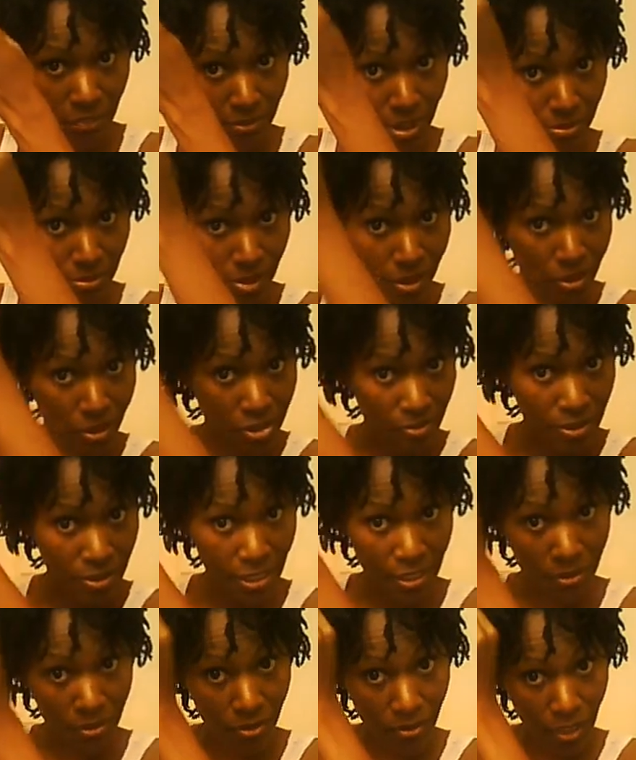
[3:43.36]
my parts, but
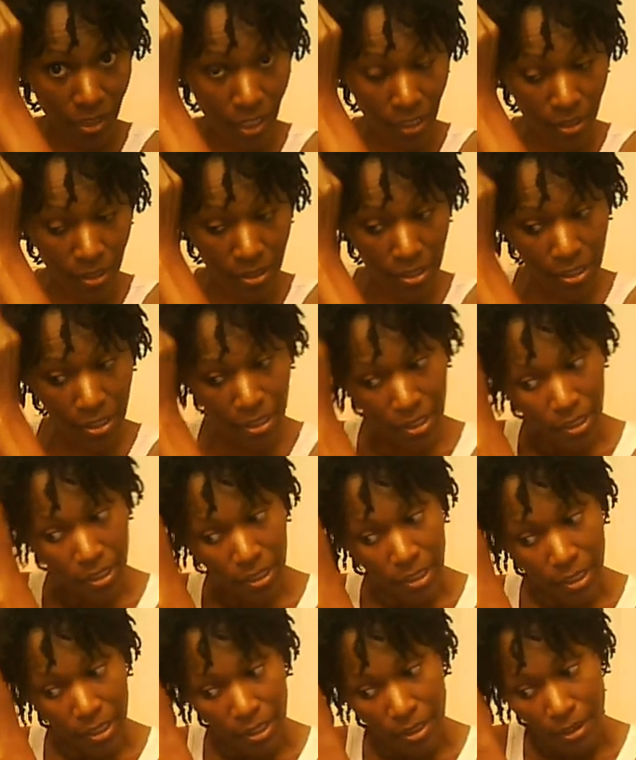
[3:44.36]
that's okay.
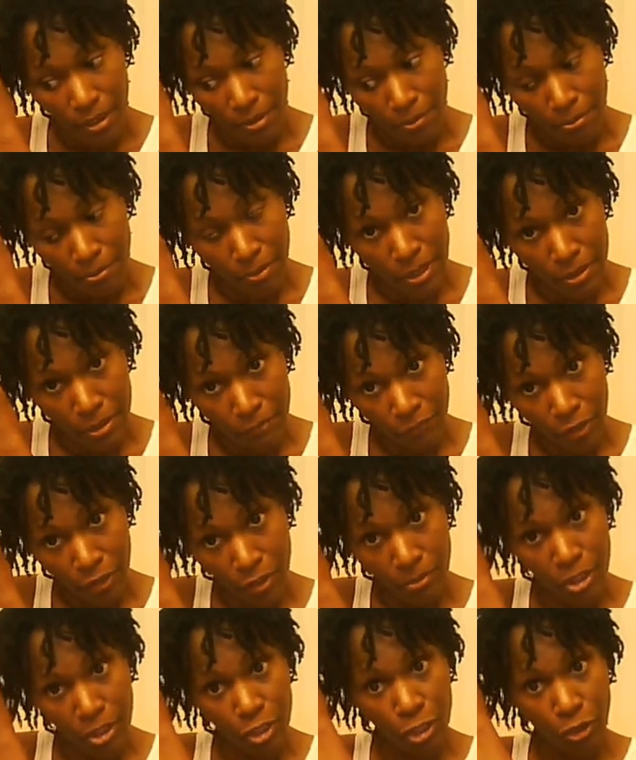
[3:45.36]
But for the
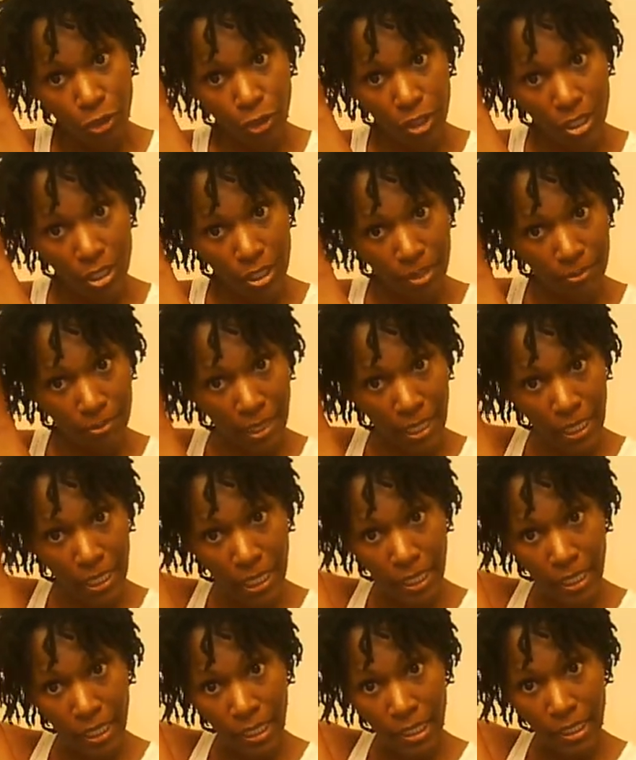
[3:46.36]
majority of my
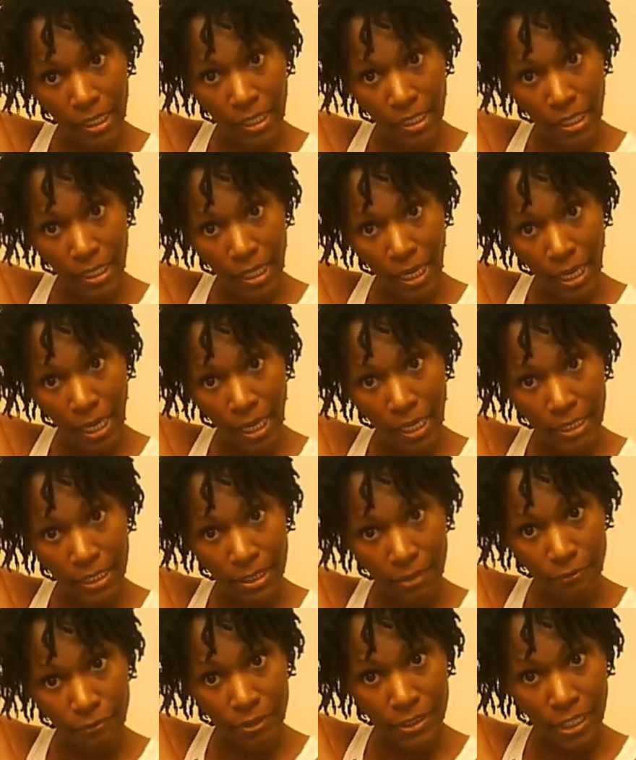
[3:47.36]
head, I
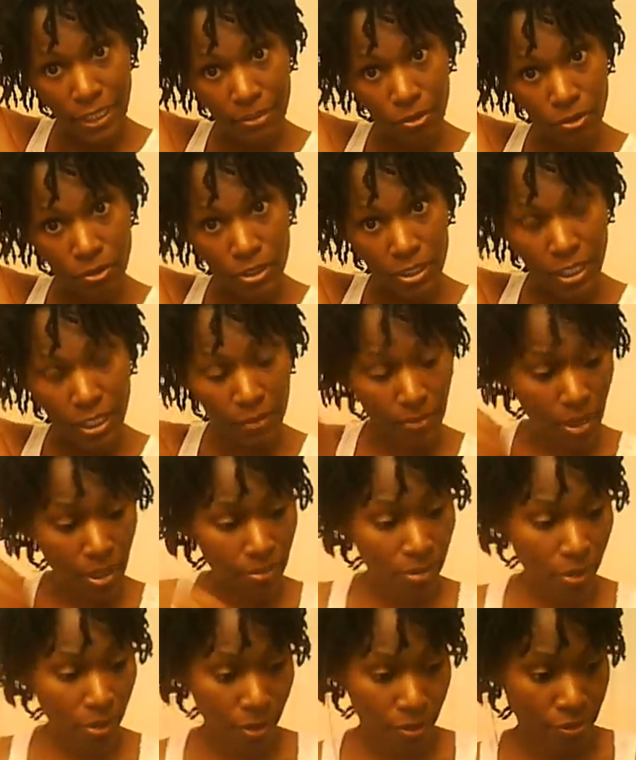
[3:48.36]
was able to save my
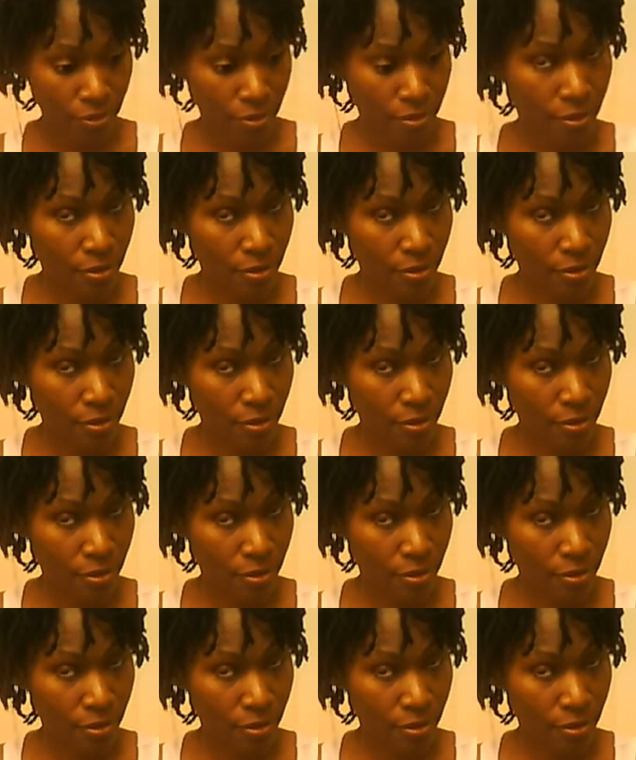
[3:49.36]
parts.